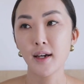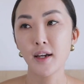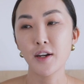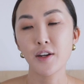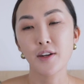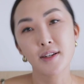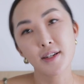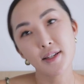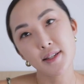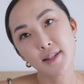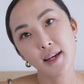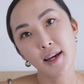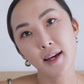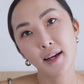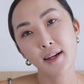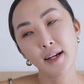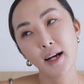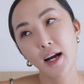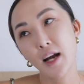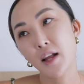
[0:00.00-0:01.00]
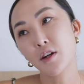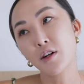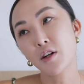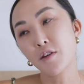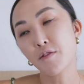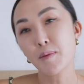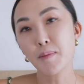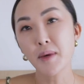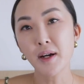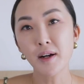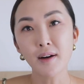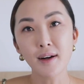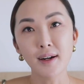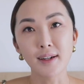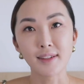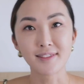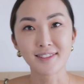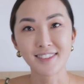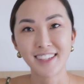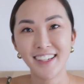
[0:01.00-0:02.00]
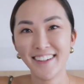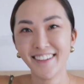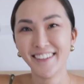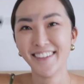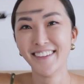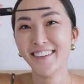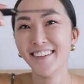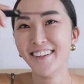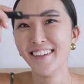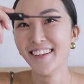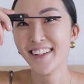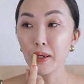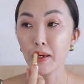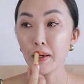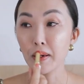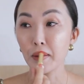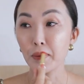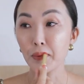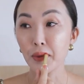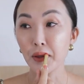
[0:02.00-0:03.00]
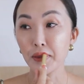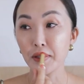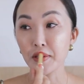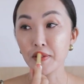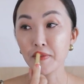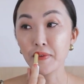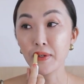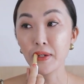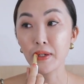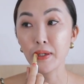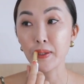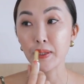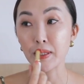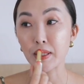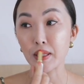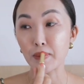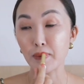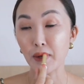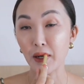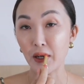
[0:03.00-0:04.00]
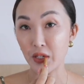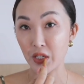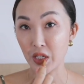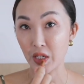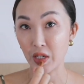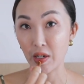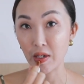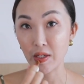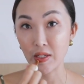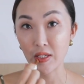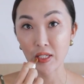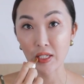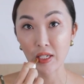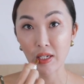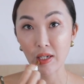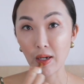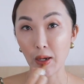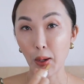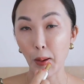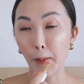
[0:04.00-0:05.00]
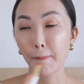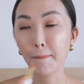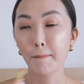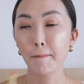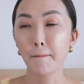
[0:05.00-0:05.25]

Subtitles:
And you could just say, I learned it from my car. I hope that this video inspired you guys to